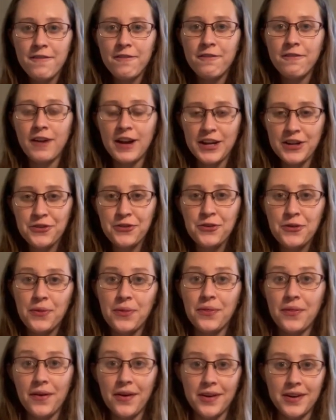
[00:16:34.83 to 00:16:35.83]
Final
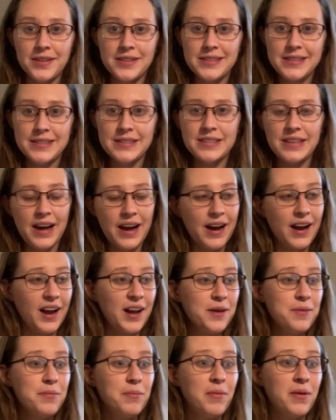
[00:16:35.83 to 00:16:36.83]
thoughts. I
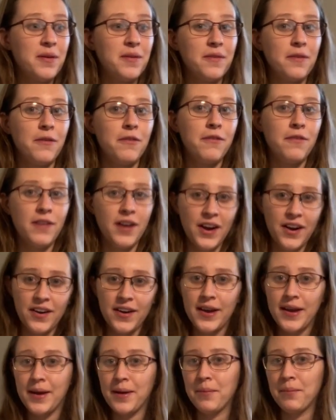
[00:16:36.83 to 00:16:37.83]
am
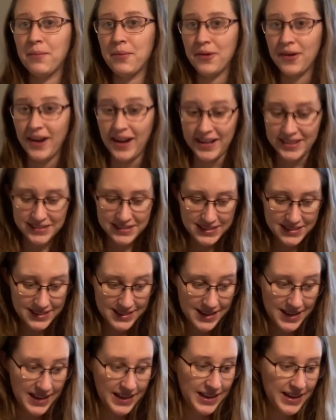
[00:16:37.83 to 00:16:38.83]
very impressed.
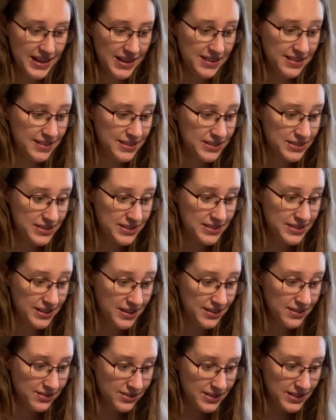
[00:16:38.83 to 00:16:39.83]
This
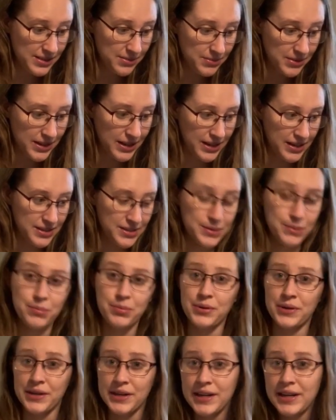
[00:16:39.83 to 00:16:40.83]
stuff seemed like it's
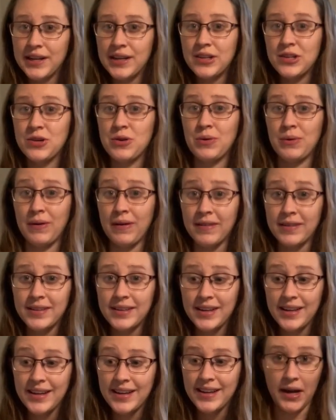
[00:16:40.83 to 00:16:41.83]
pretty good
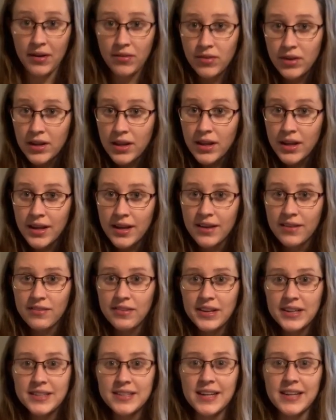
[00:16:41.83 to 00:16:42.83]
quality. Definitely a
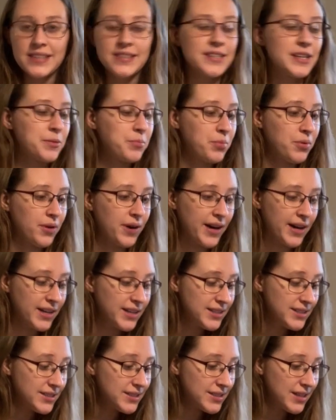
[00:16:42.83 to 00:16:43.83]
fantastic
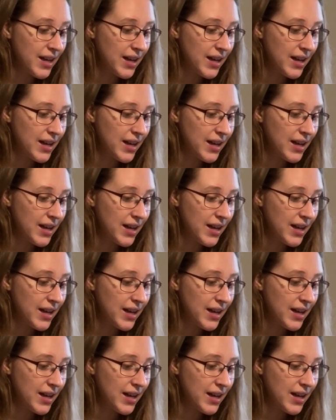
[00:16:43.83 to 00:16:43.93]
price.